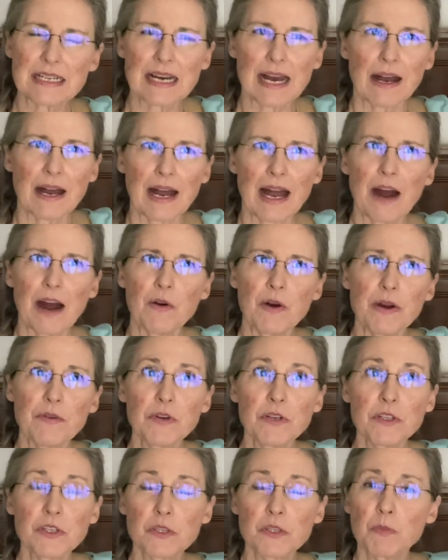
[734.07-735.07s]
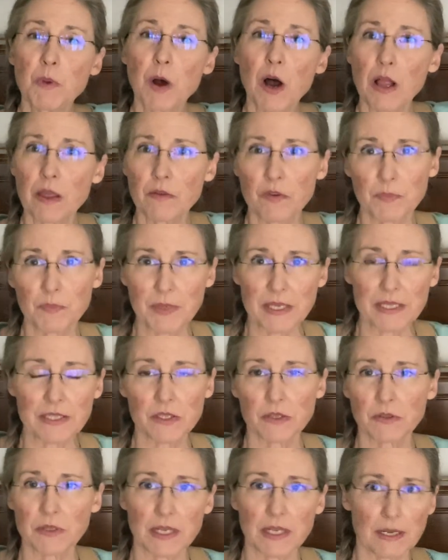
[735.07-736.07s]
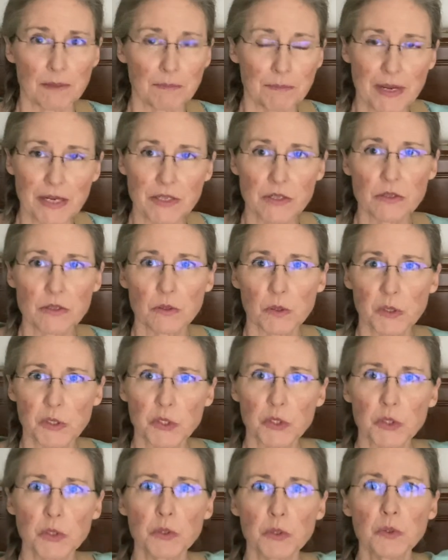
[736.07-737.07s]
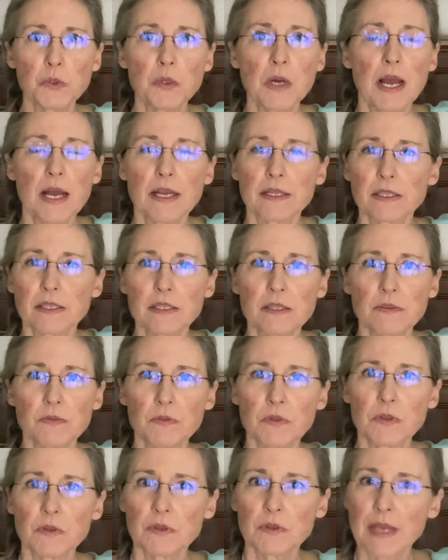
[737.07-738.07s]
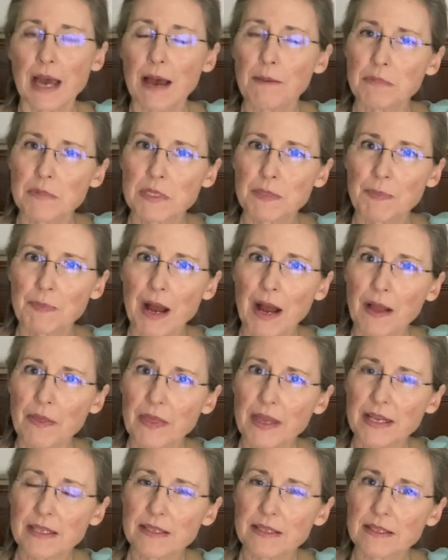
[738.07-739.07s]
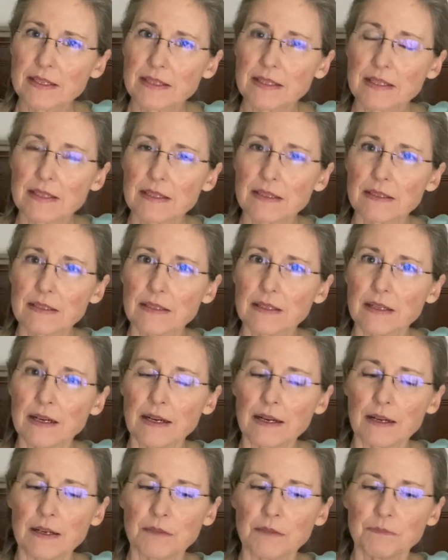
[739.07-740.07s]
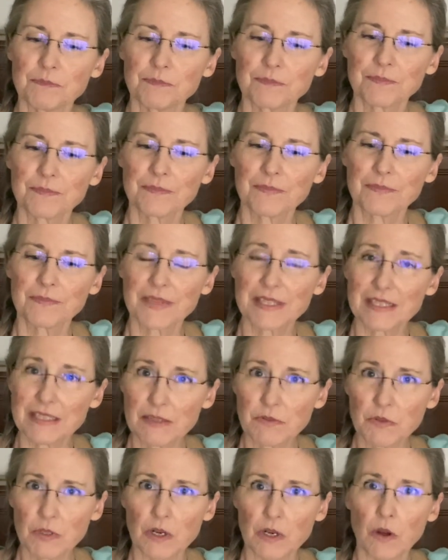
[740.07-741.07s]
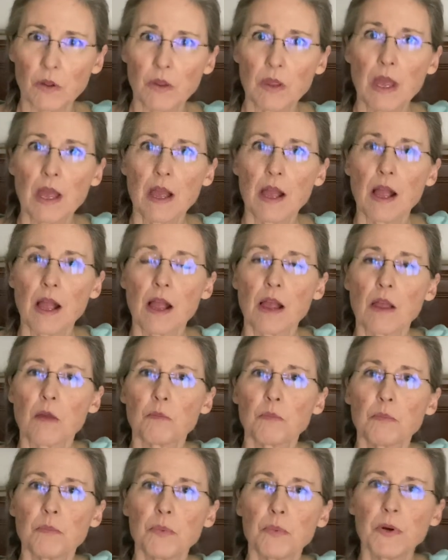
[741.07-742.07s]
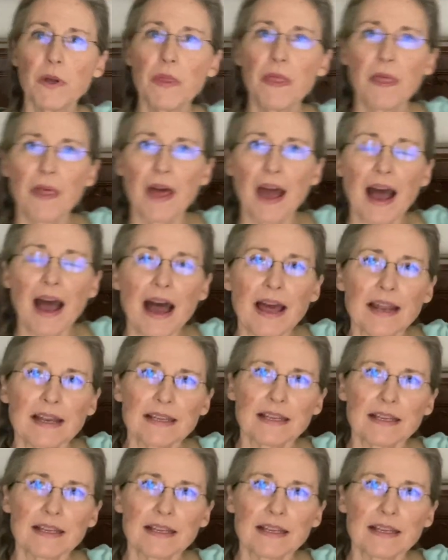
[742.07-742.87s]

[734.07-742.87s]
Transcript: however small of a piece you need, a measure or two, just a few, that spot that's difficult. Put that,